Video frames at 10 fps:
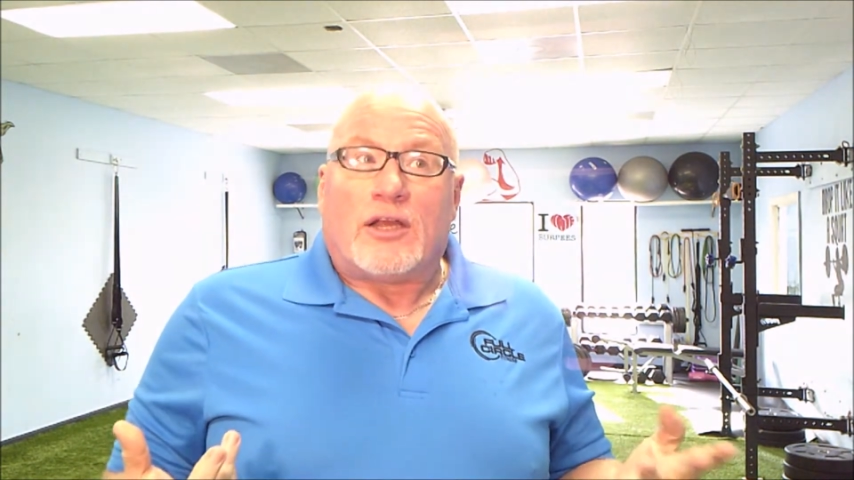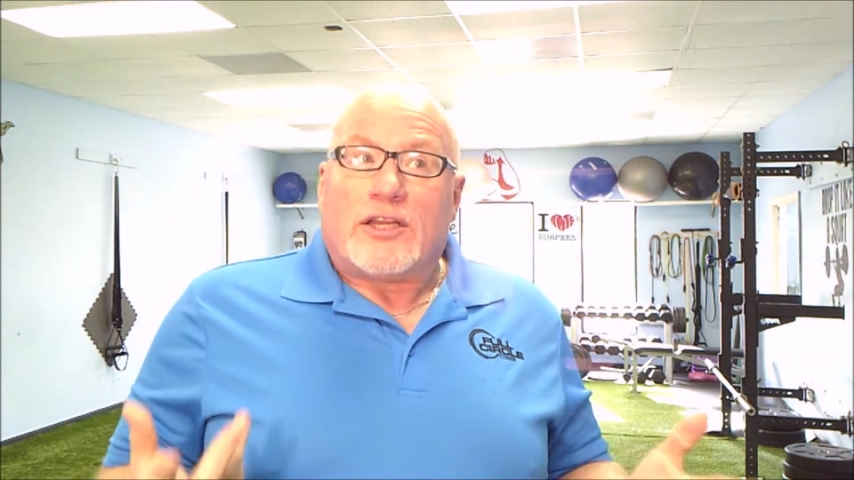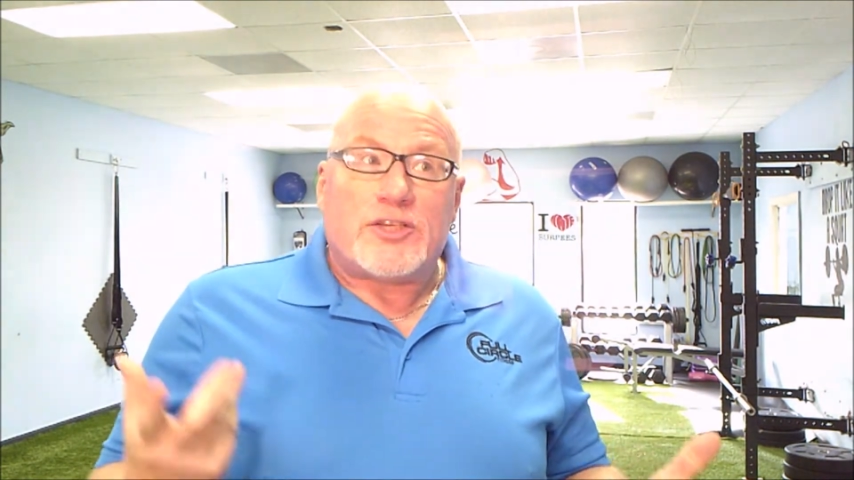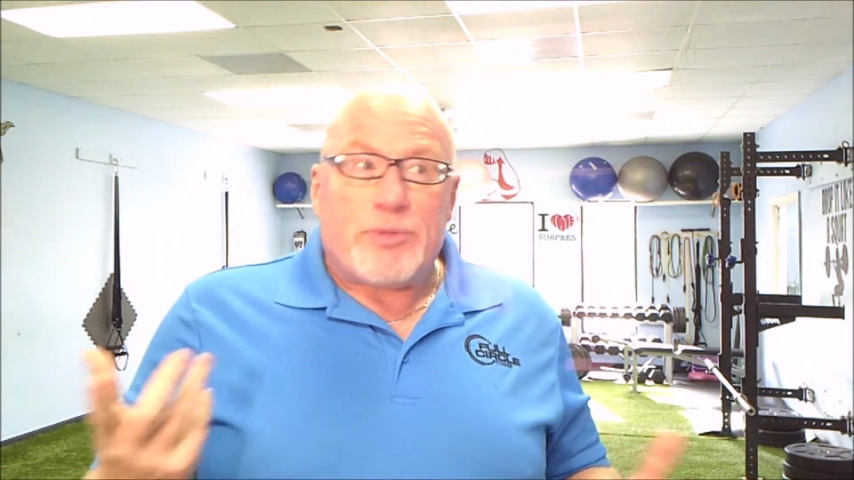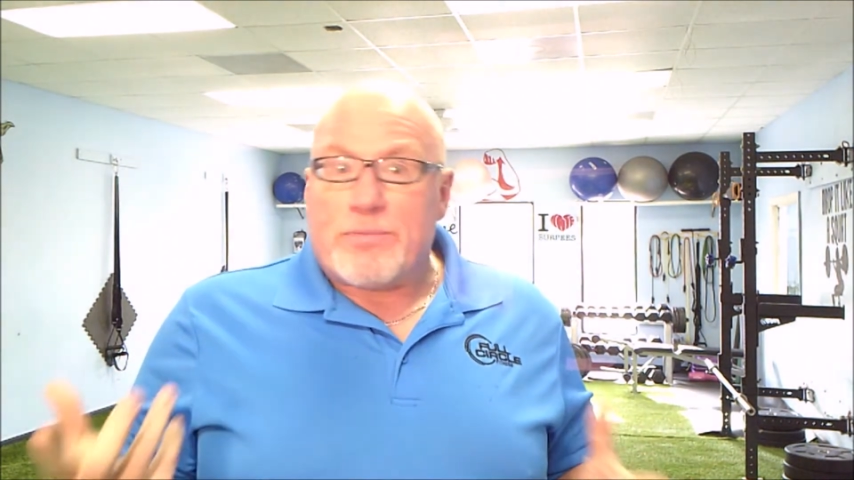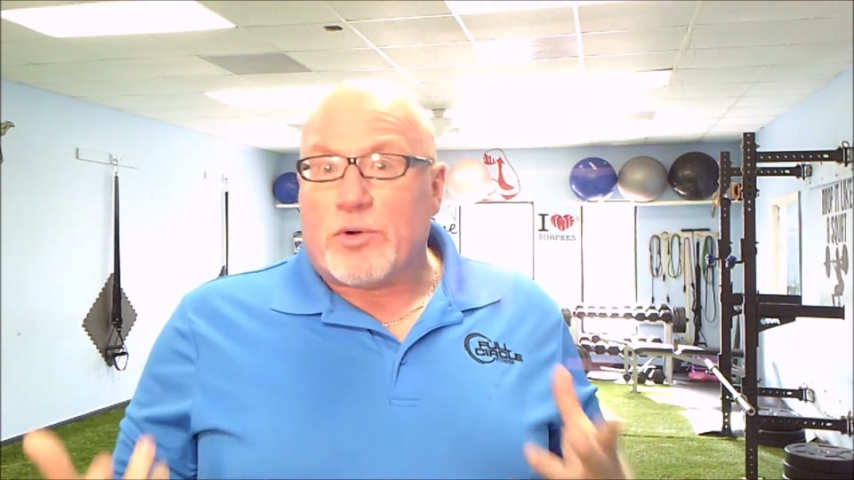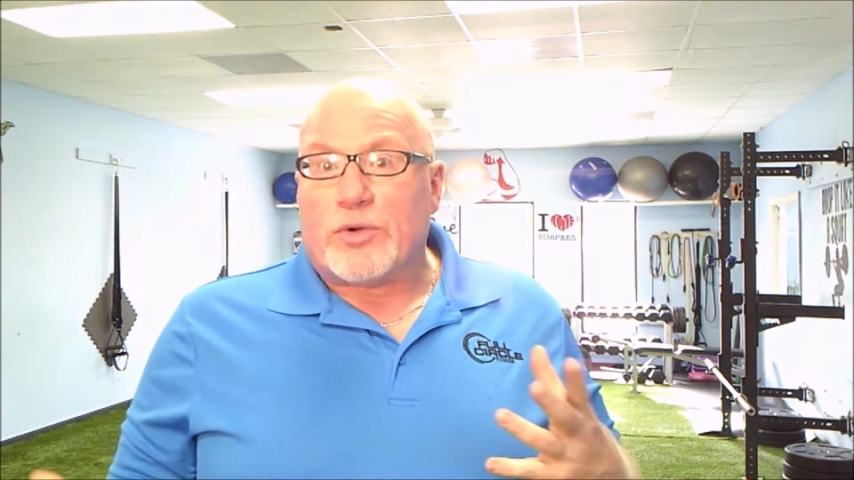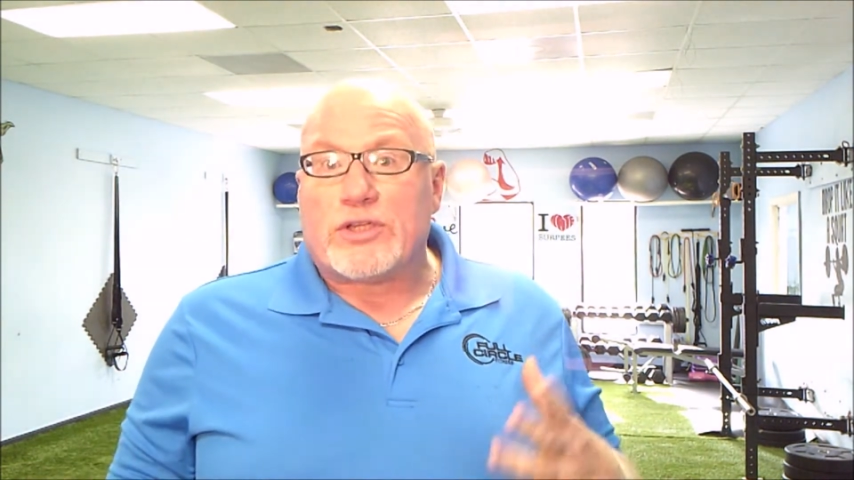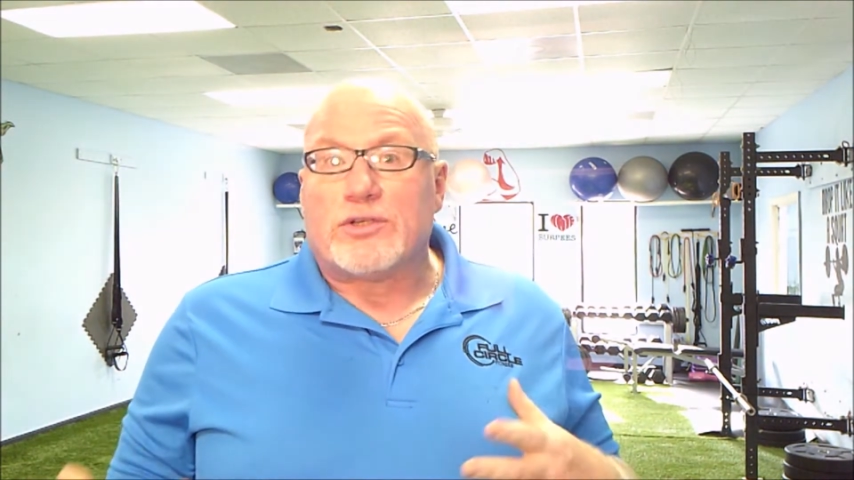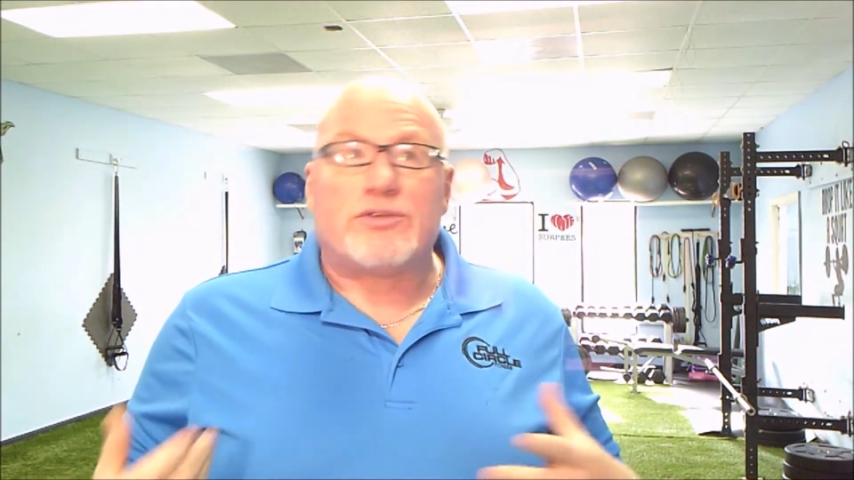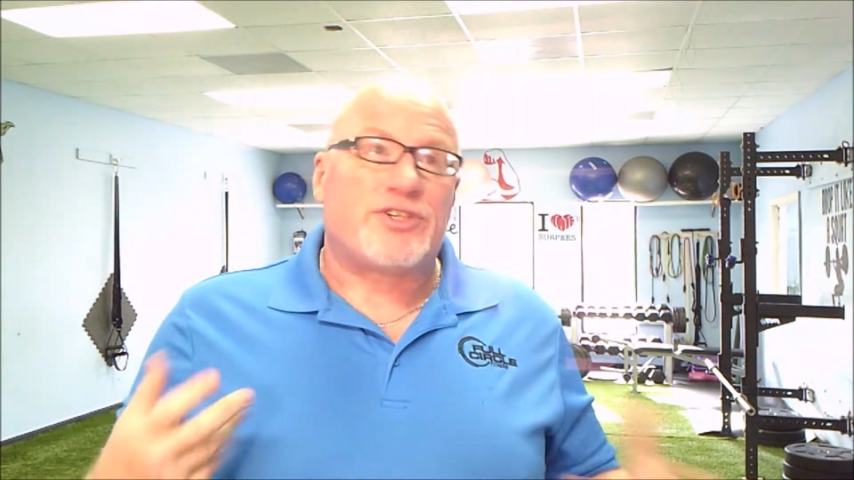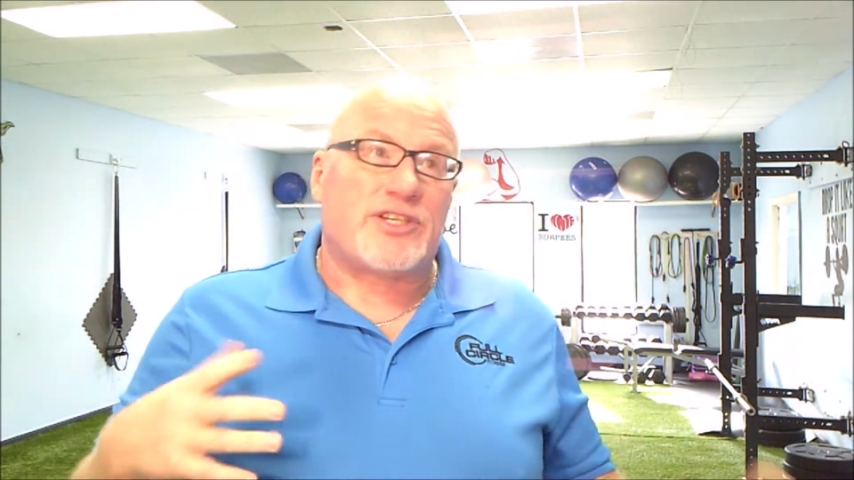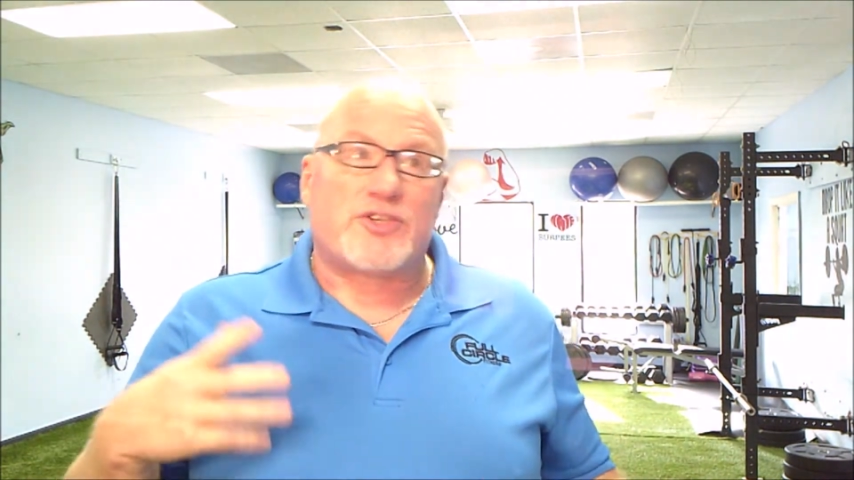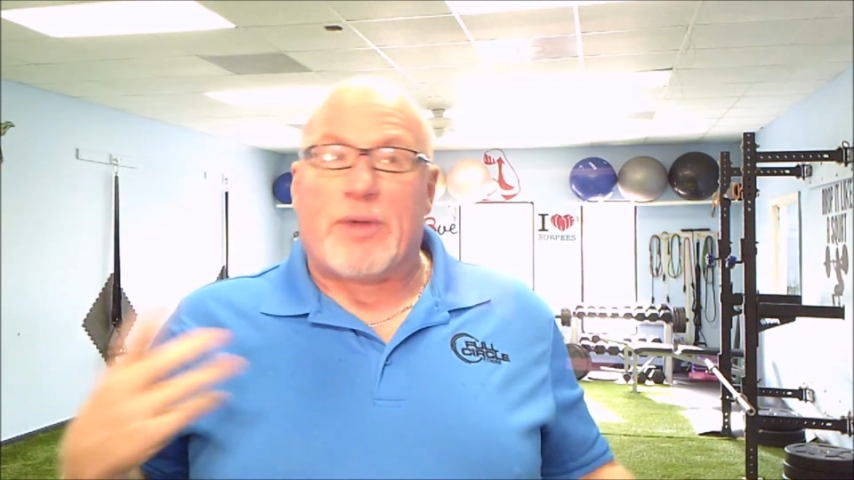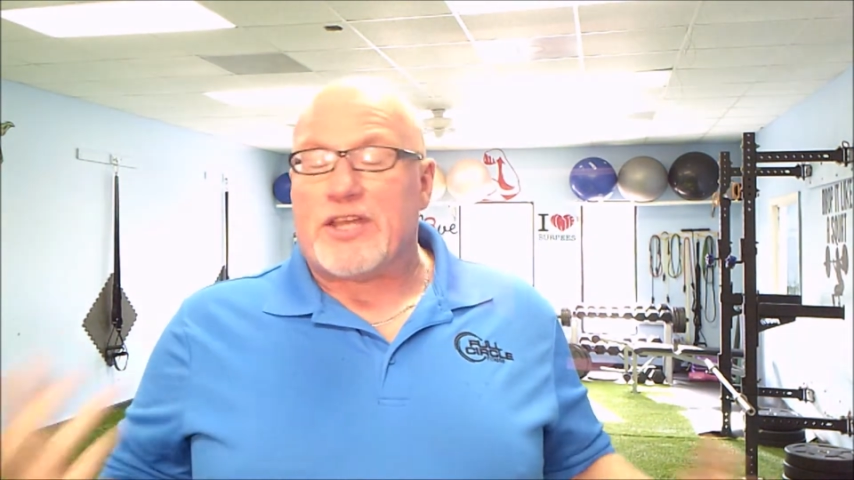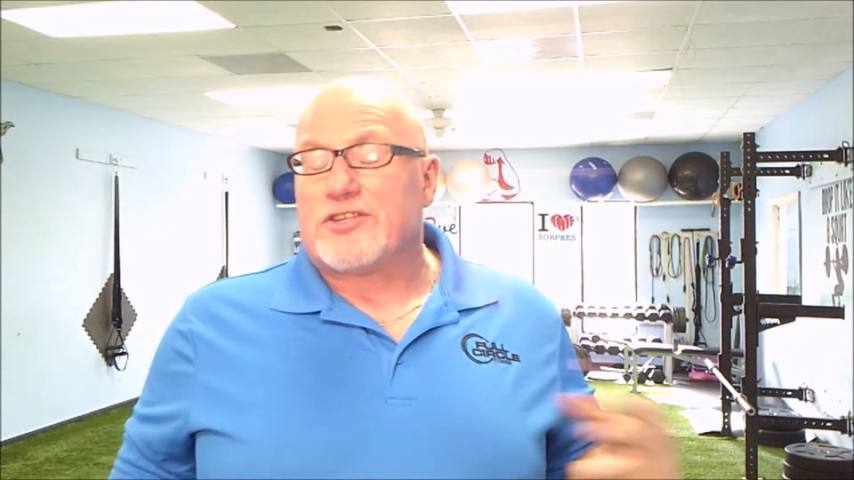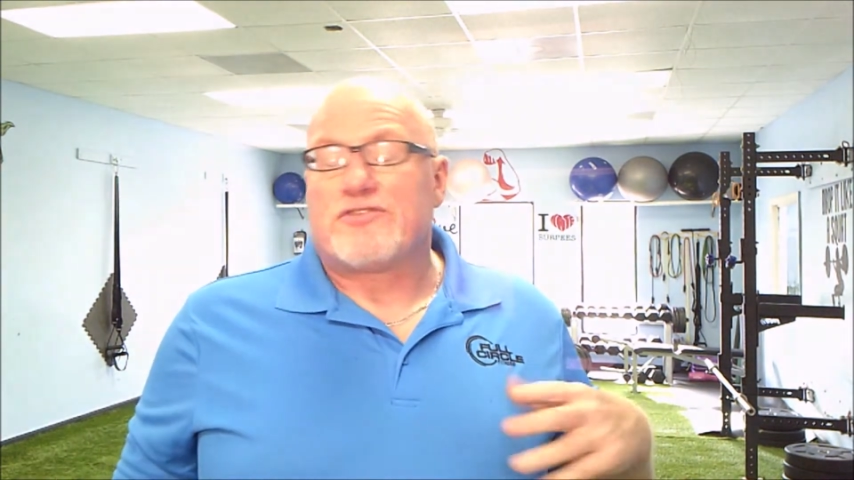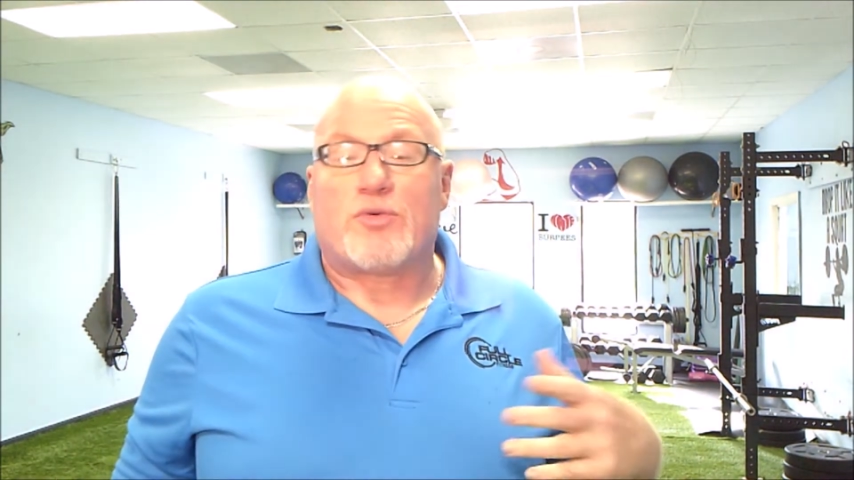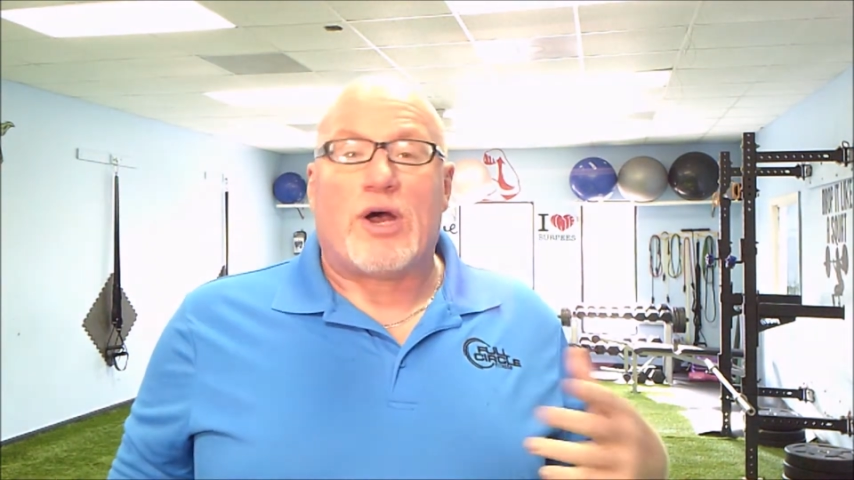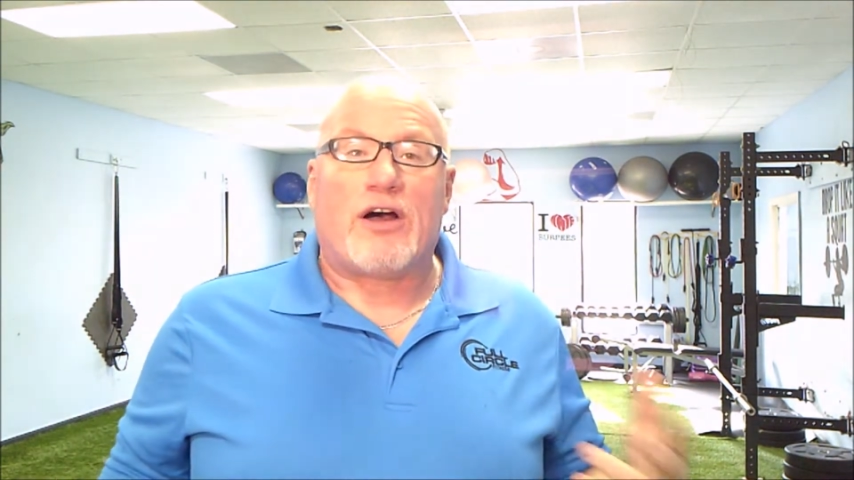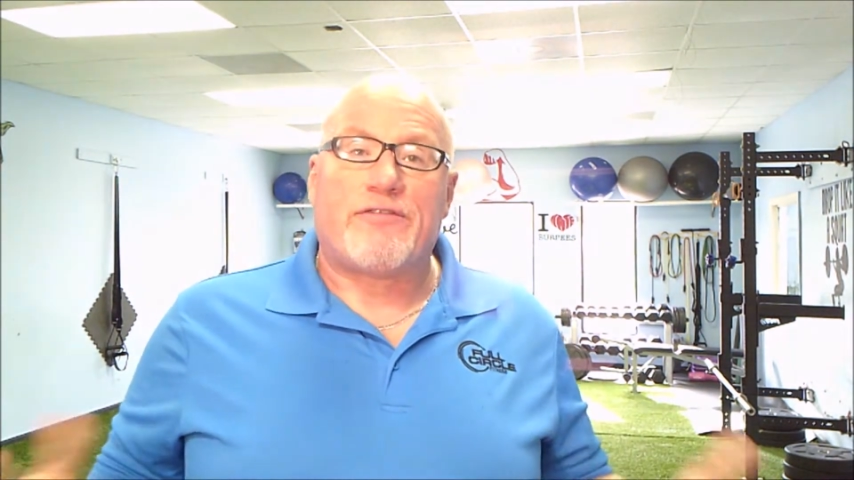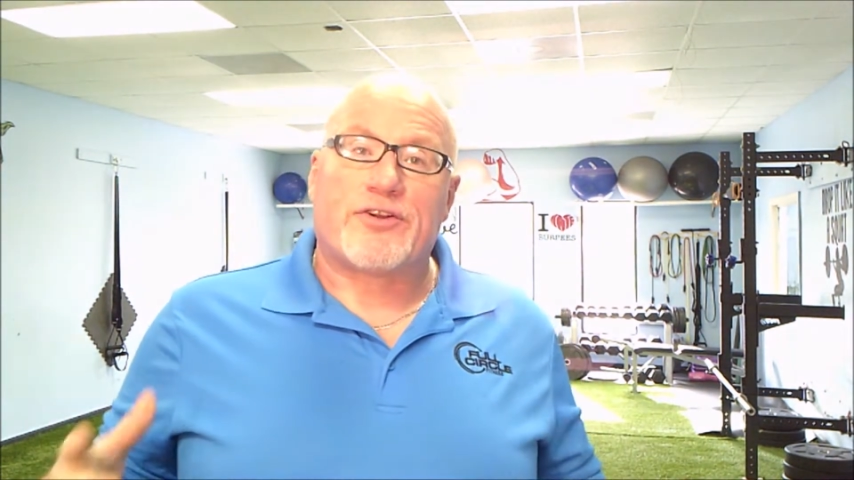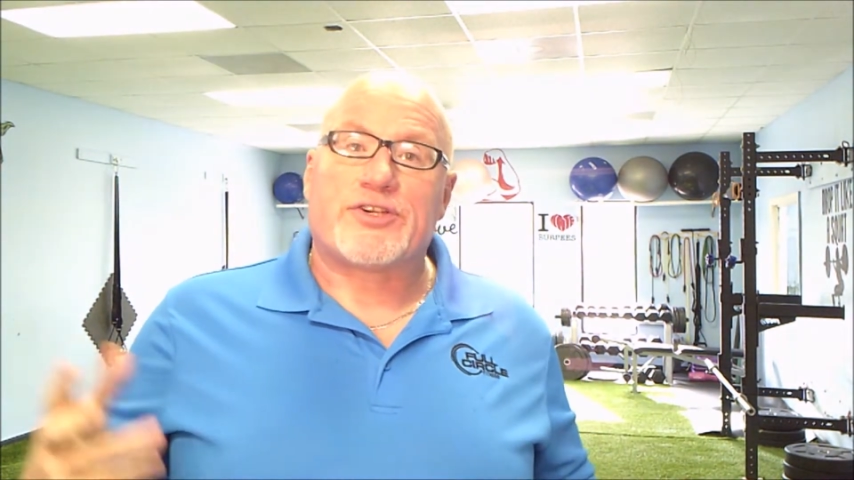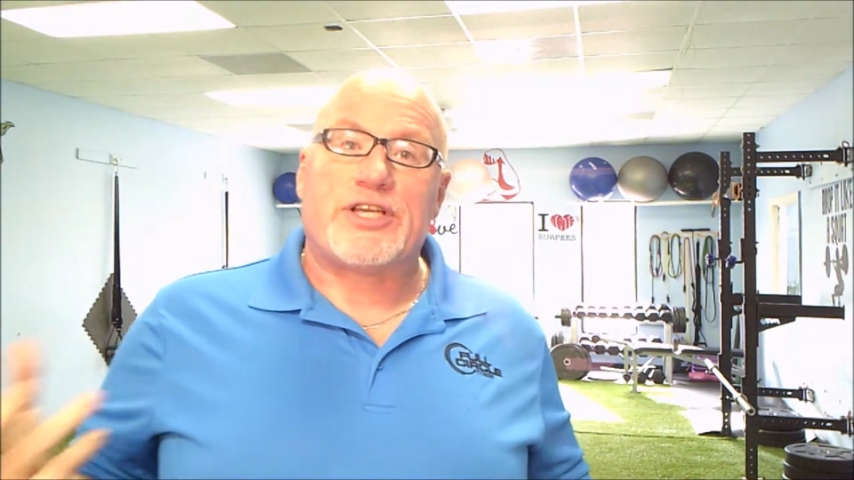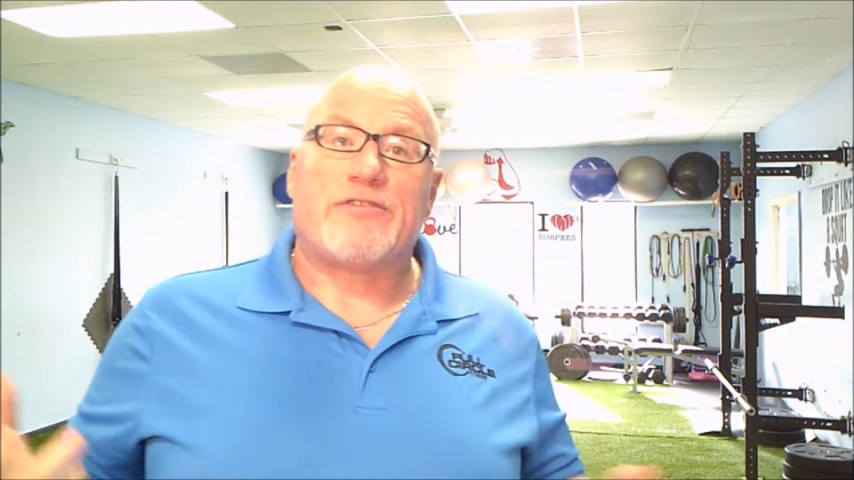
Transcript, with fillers: these people would lose in the space of 12, 13,